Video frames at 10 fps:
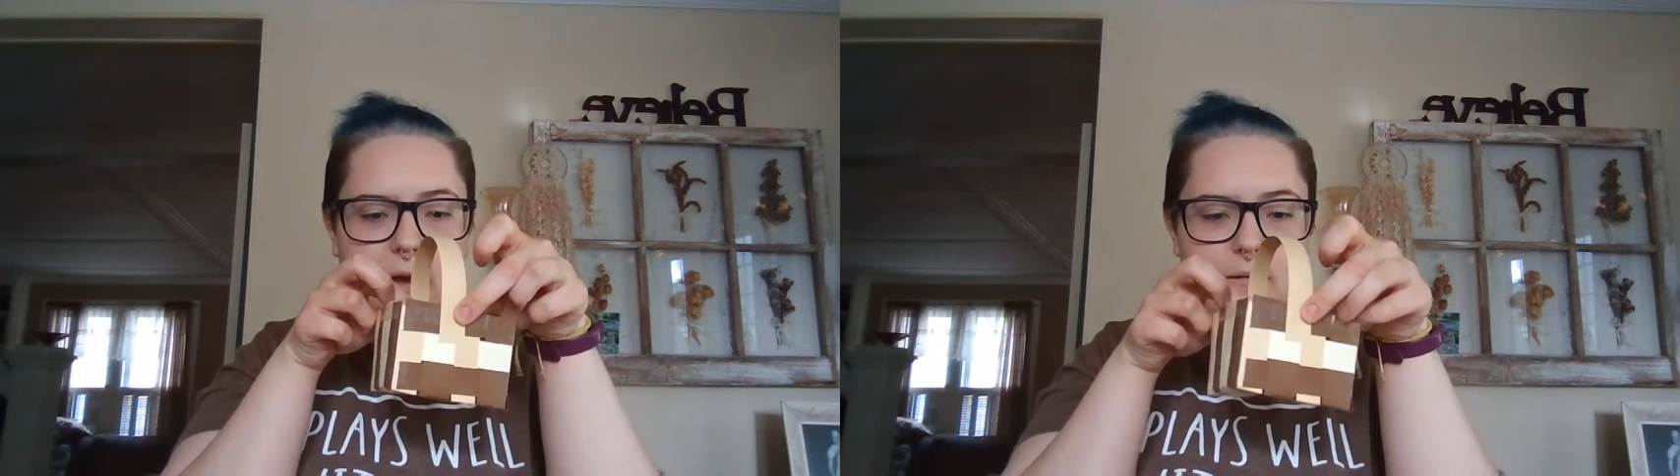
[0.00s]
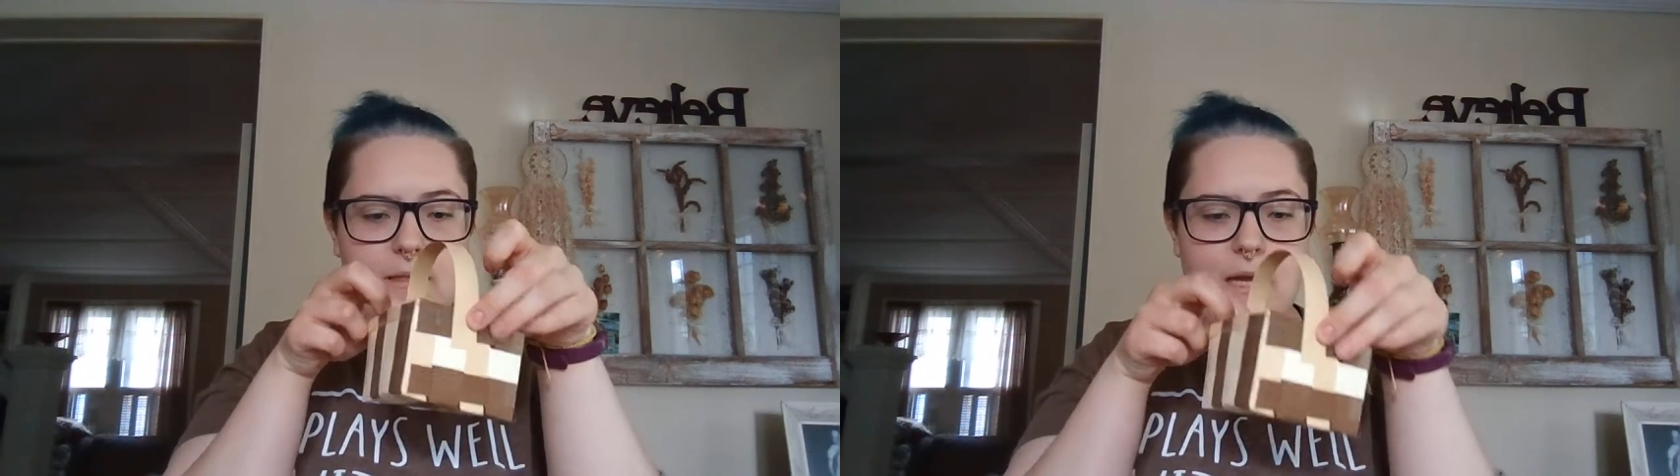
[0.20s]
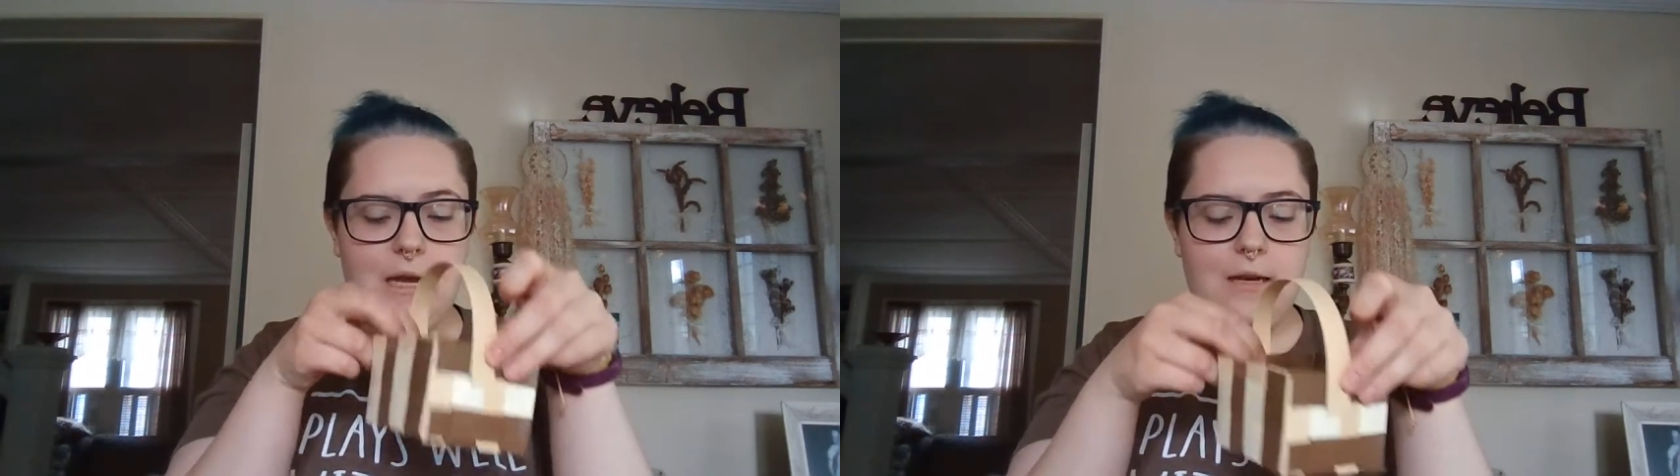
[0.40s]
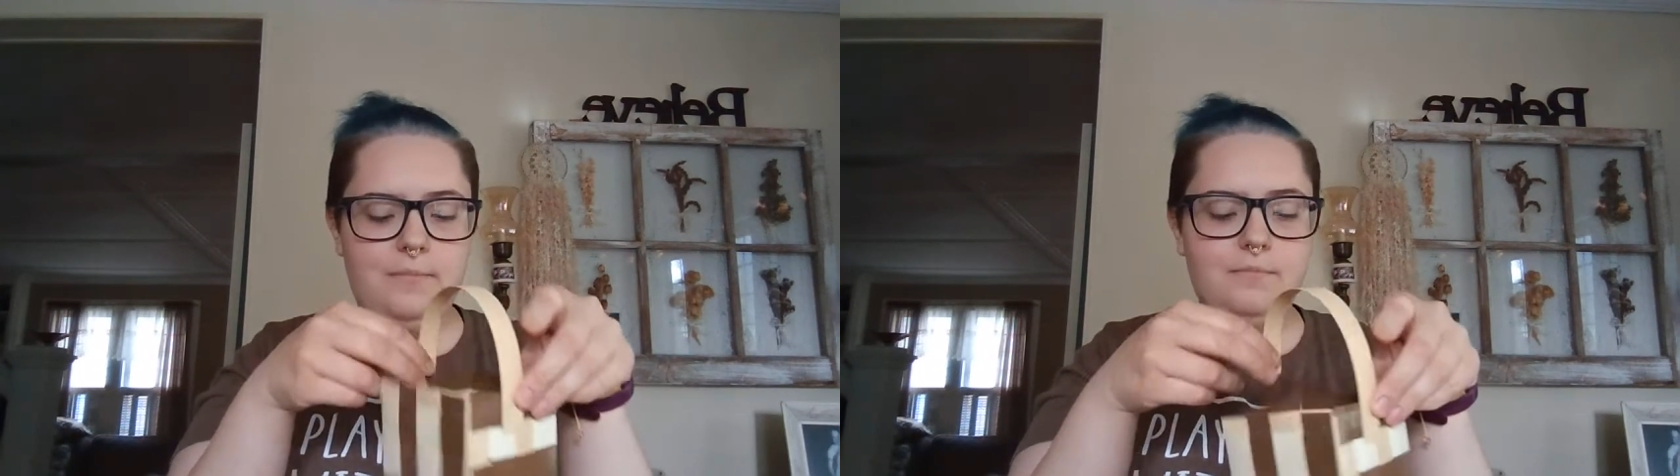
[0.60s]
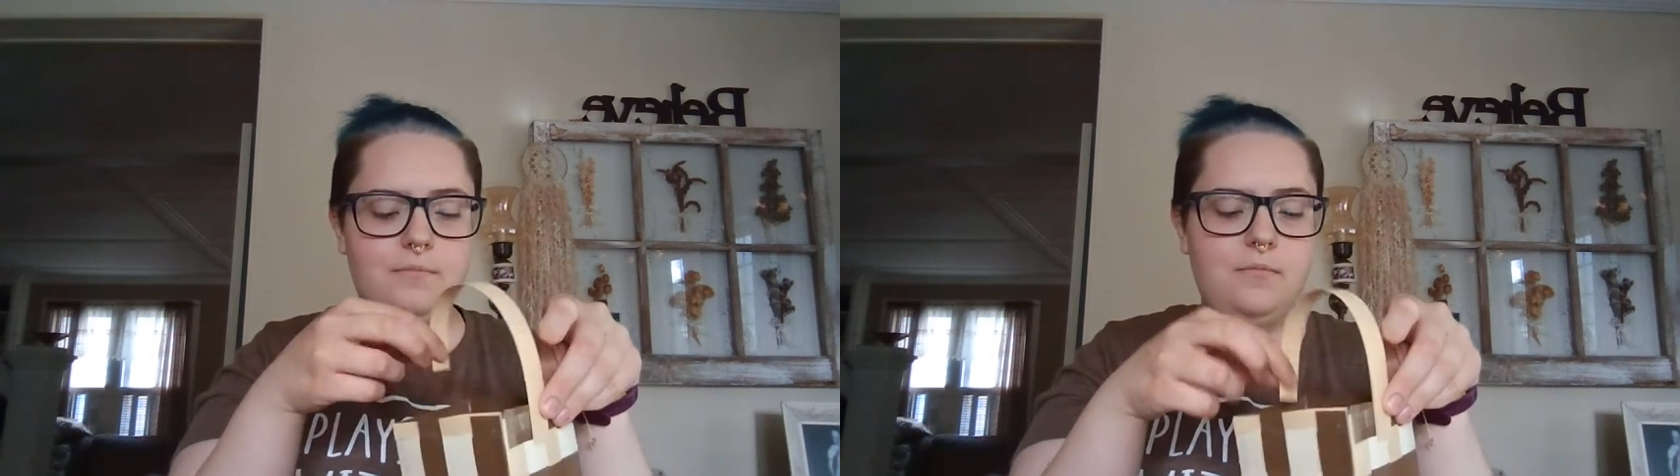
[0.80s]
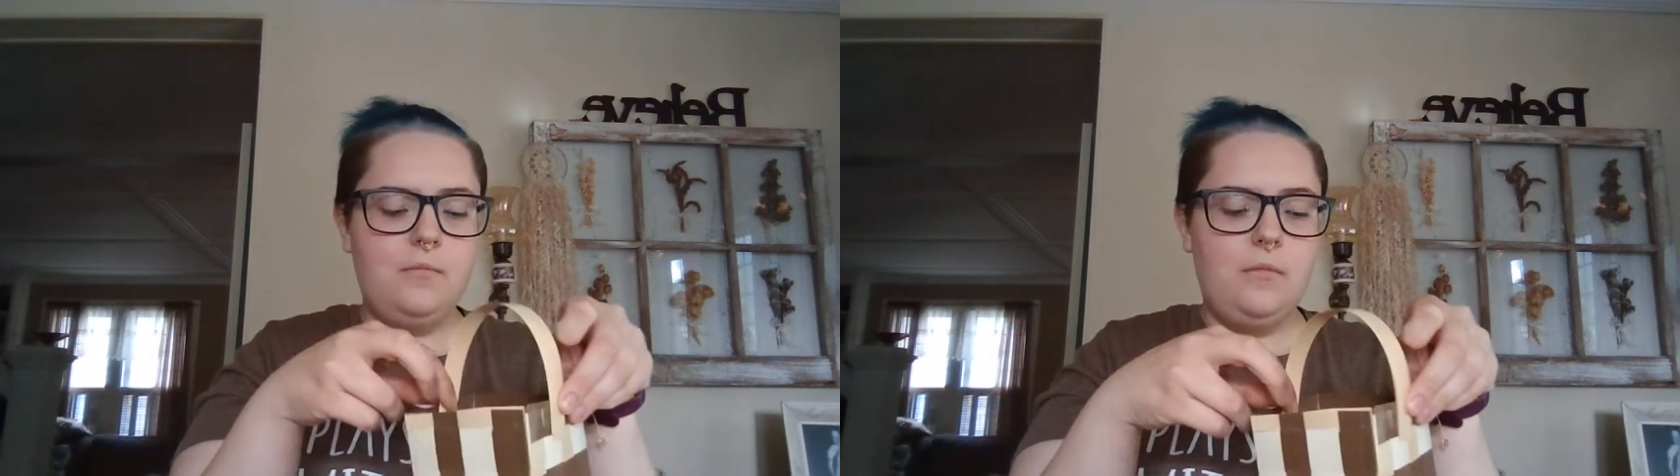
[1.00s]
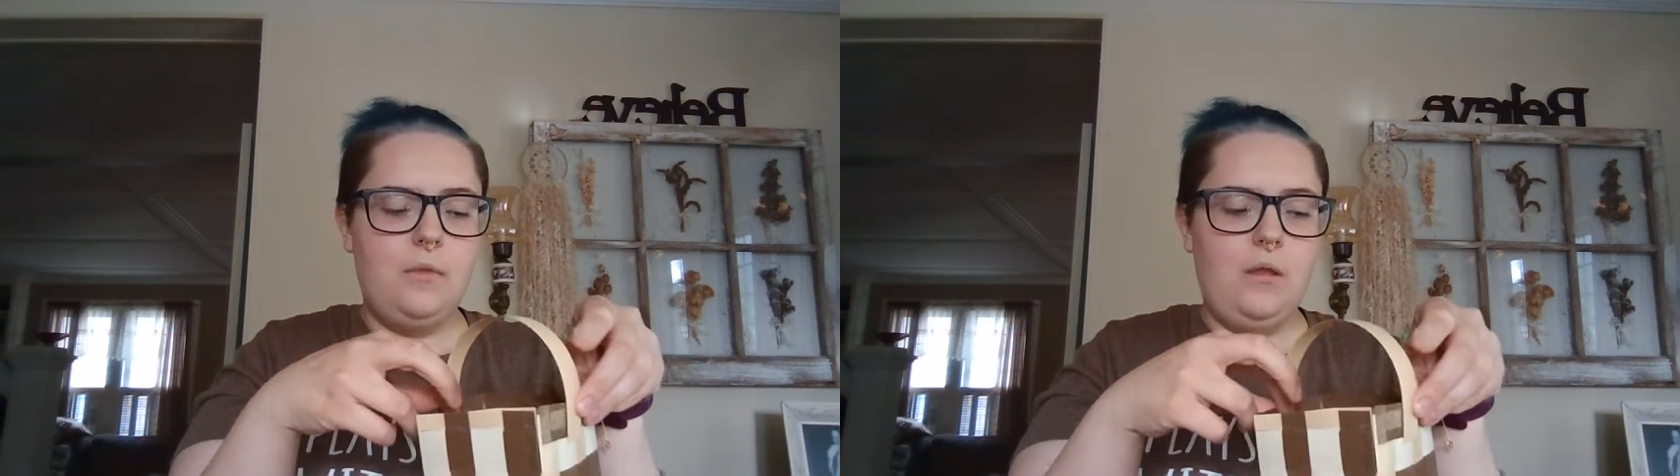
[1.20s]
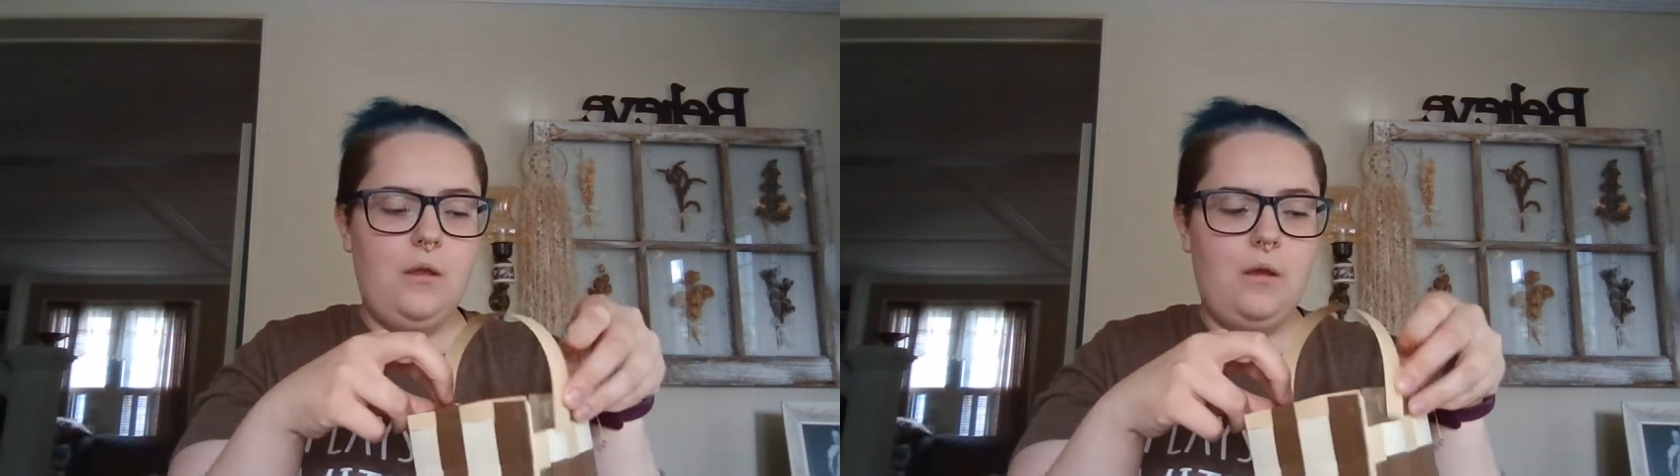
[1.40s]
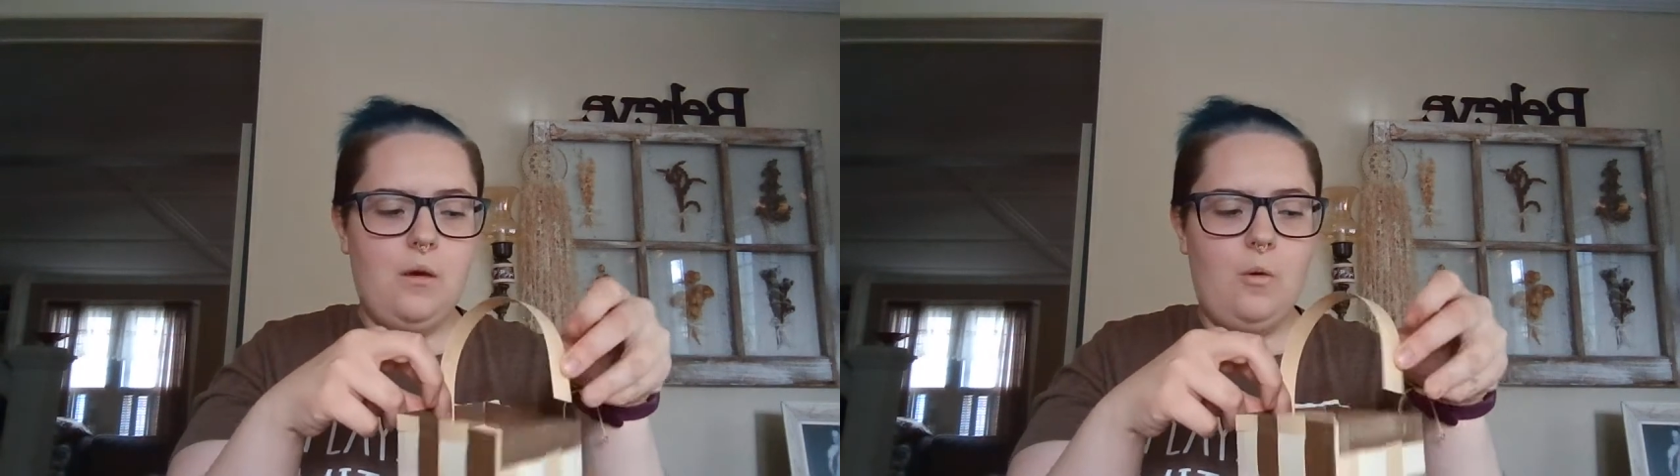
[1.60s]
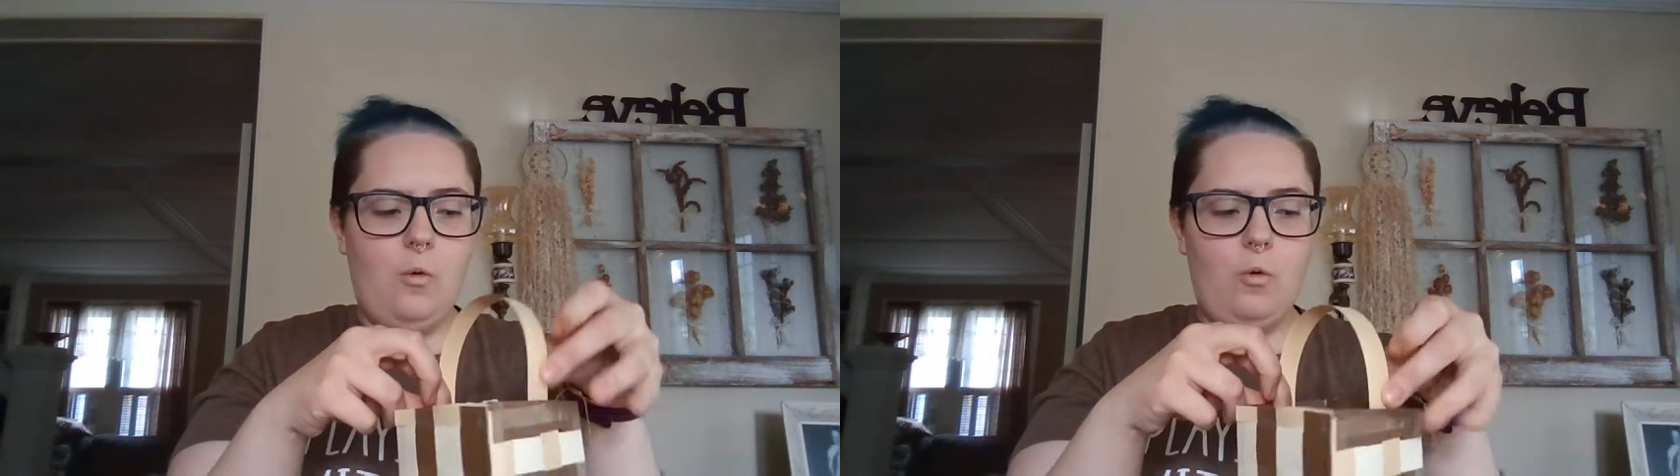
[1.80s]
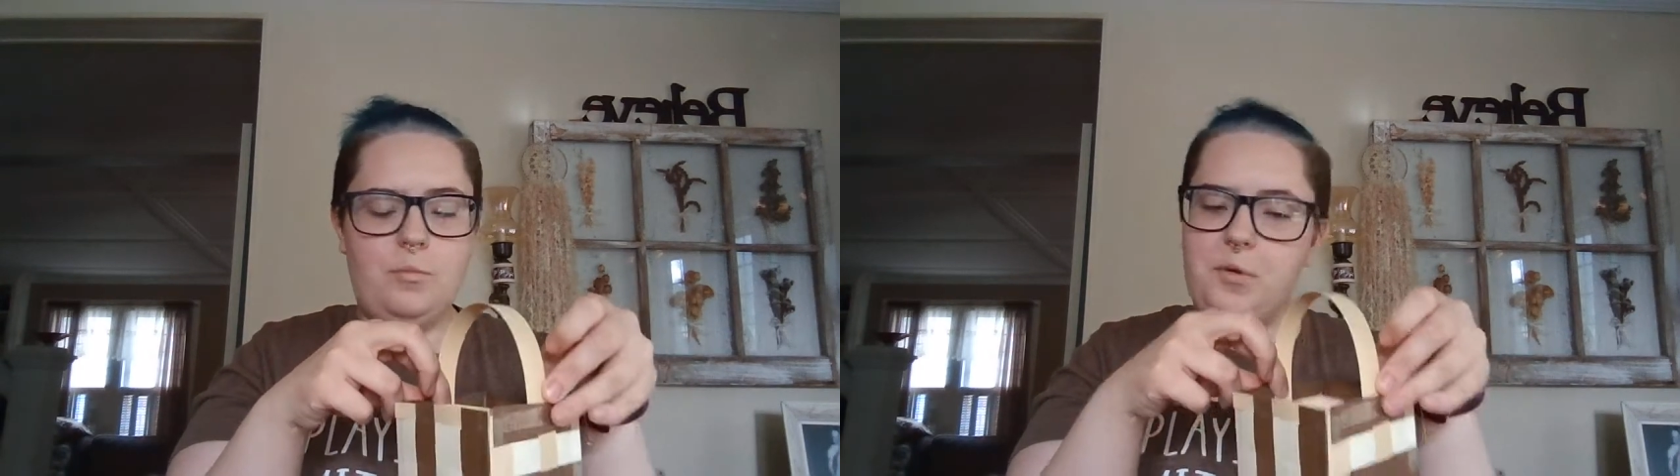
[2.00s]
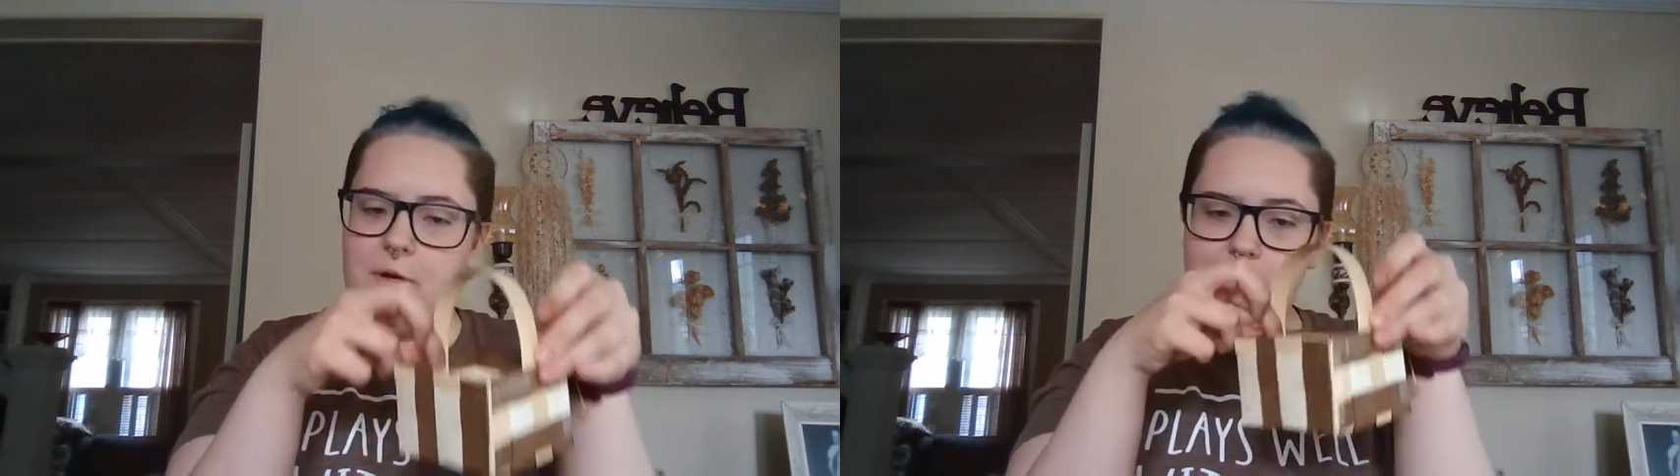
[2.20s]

outside or put